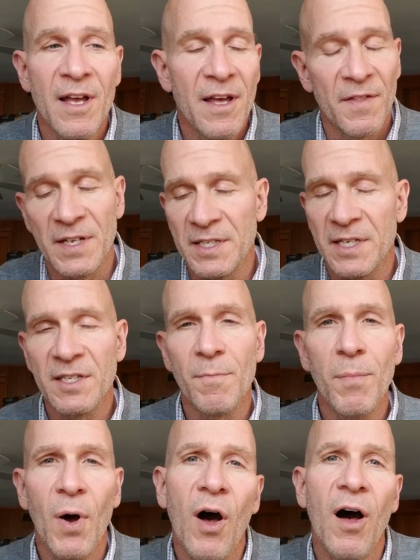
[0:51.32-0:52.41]
This is a
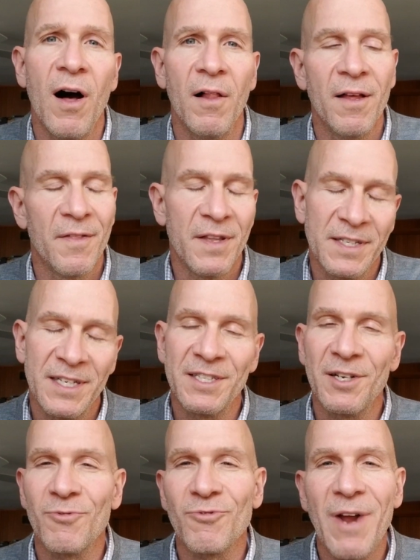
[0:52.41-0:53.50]
ball. This is
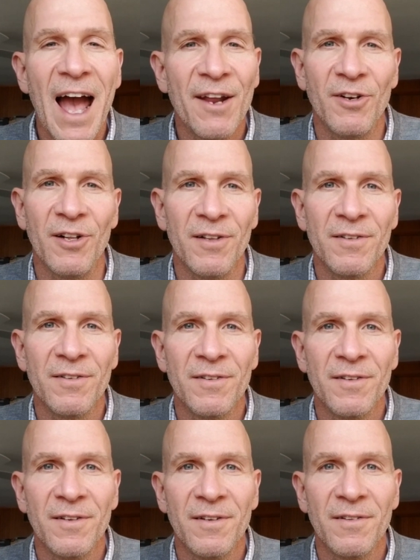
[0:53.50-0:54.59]
a rattle,
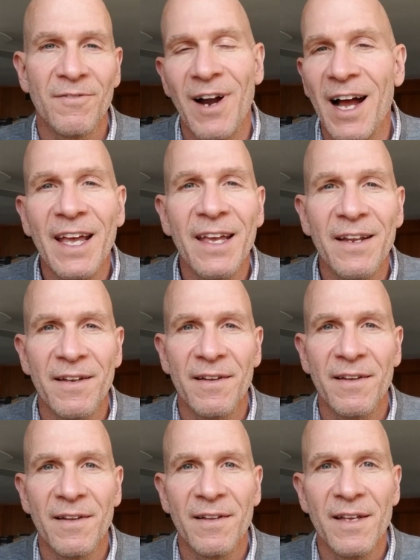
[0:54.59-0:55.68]
right?
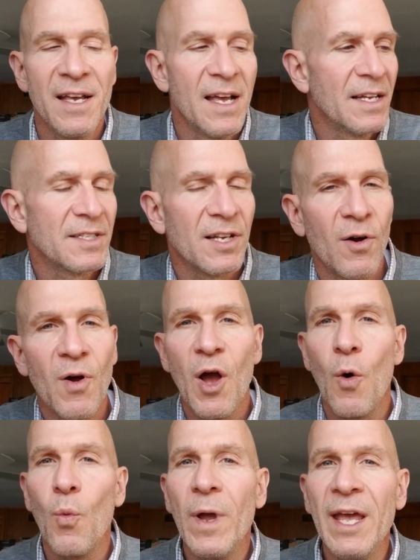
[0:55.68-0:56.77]
So
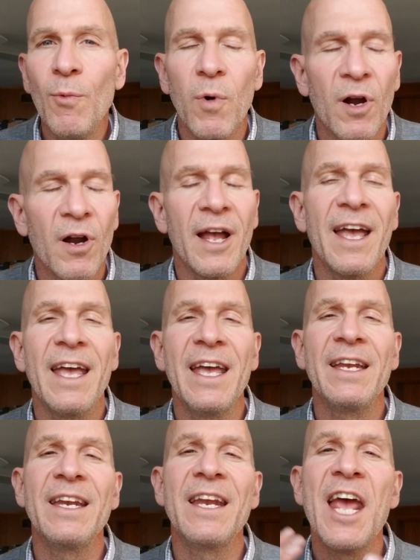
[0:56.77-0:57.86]
we were
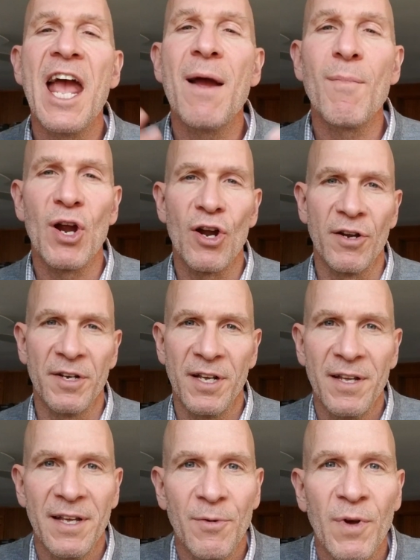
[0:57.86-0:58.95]
enamored
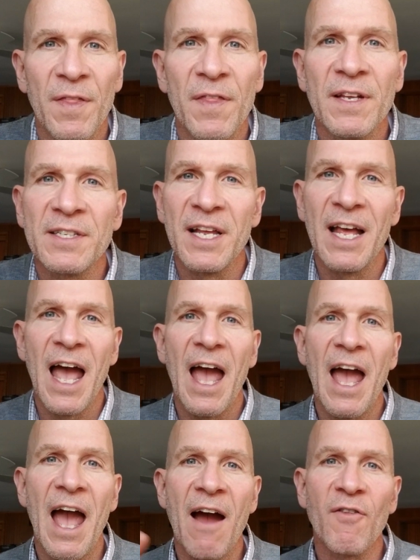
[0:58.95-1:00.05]
with this
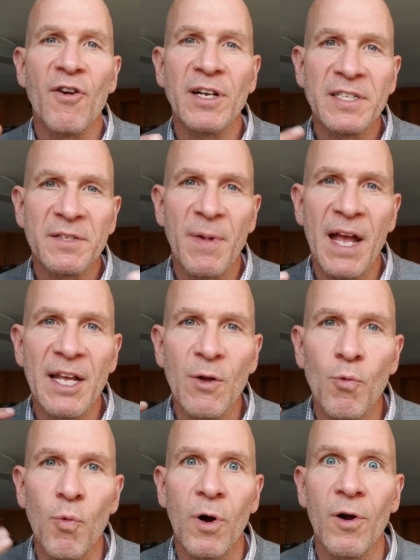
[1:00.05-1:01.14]

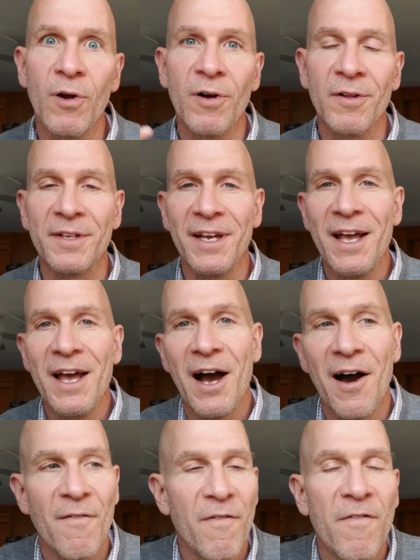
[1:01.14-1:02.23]
ever-expanding world
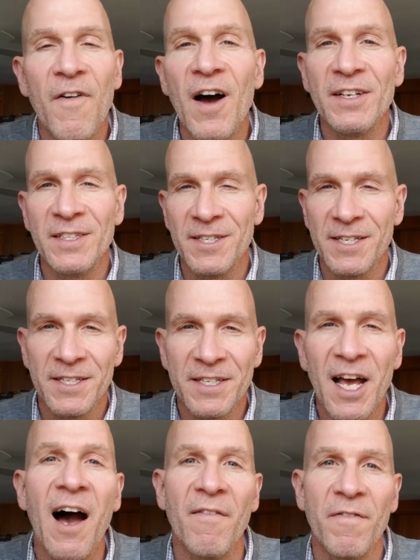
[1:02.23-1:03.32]
of fun
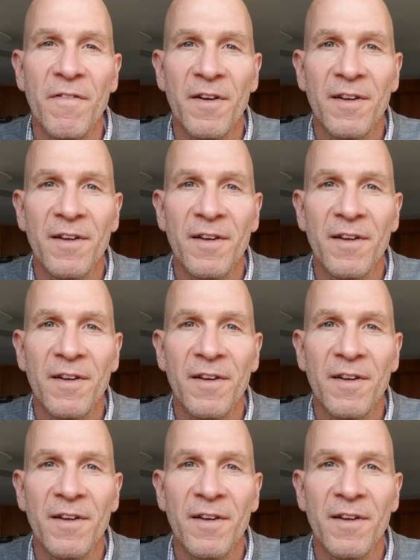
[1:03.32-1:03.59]
stuff.